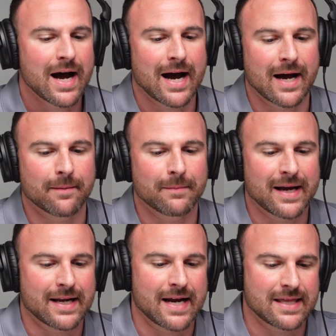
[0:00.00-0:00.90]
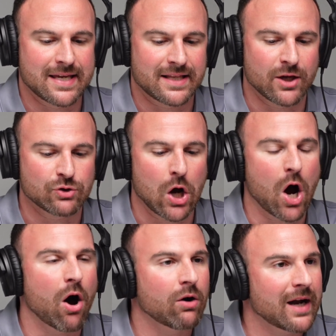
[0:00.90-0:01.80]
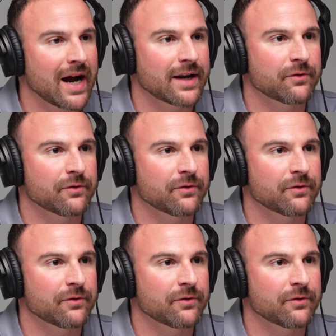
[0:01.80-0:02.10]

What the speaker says: I think those all kind